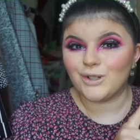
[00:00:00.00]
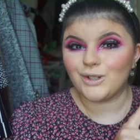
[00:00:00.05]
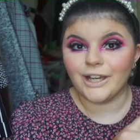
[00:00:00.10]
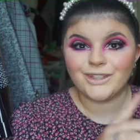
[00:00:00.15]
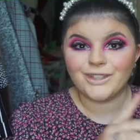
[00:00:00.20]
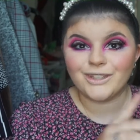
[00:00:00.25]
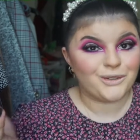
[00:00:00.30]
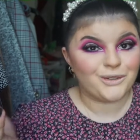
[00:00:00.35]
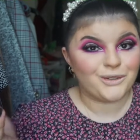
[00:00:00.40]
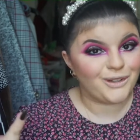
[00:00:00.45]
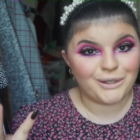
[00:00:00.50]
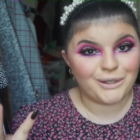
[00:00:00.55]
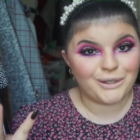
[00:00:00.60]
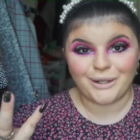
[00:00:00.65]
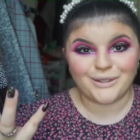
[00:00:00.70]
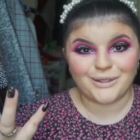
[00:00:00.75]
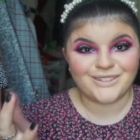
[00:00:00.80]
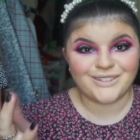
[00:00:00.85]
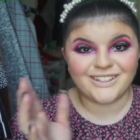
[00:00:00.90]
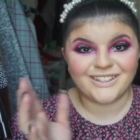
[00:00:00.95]
I don't know if anyone
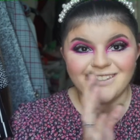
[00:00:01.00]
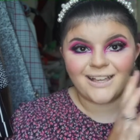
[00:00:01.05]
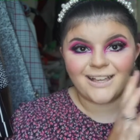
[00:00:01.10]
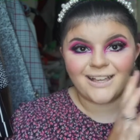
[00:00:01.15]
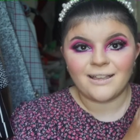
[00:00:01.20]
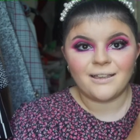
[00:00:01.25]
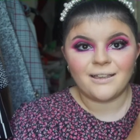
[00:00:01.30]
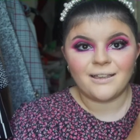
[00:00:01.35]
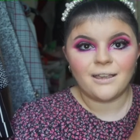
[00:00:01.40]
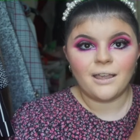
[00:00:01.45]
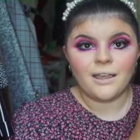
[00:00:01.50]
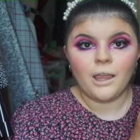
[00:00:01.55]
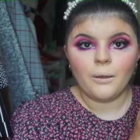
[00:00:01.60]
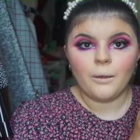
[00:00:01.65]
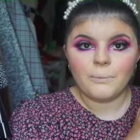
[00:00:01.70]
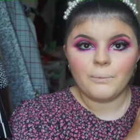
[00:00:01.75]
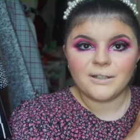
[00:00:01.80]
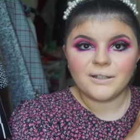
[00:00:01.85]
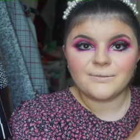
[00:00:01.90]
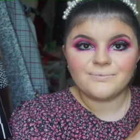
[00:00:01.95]
else does that
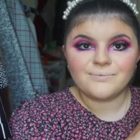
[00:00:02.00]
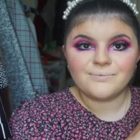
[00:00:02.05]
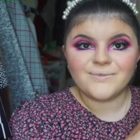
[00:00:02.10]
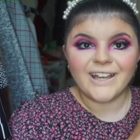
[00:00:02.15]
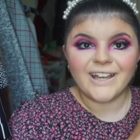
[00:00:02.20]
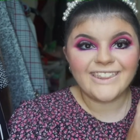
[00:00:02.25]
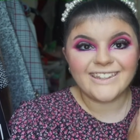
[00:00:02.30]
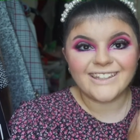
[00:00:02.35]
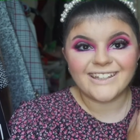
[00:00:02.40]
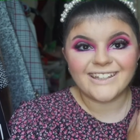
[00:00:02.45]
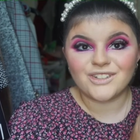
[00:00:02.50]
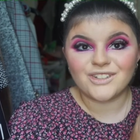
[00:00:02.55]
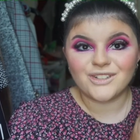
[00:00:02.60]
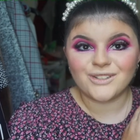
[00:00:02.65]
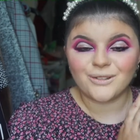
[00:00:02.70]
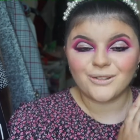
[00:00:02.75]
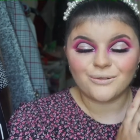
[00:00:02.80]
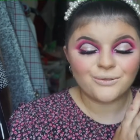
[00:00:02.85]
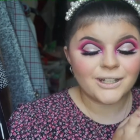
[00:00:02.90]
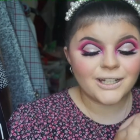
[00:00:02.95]
but I think it's
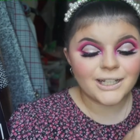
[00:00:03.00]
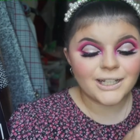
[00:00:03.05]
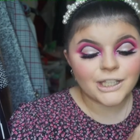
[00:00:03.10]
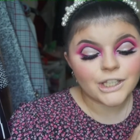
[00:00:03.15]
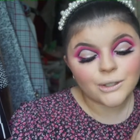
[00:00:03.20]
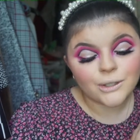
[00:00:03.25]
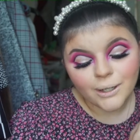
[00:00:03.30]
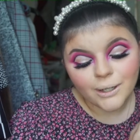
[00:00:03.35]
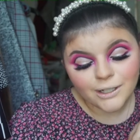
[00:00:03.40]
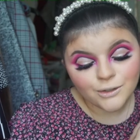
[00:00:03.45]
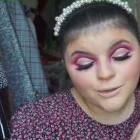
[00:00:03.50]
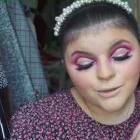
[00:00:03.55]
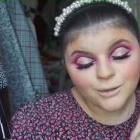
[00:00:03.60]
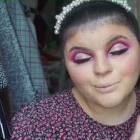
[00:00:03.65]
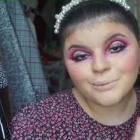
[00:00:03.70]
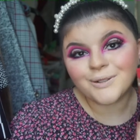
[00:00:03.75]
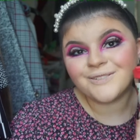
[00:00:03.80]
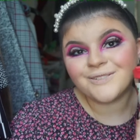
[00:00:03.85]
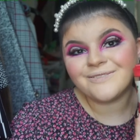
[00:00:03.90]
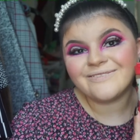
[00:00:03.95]
just really cute and adorable.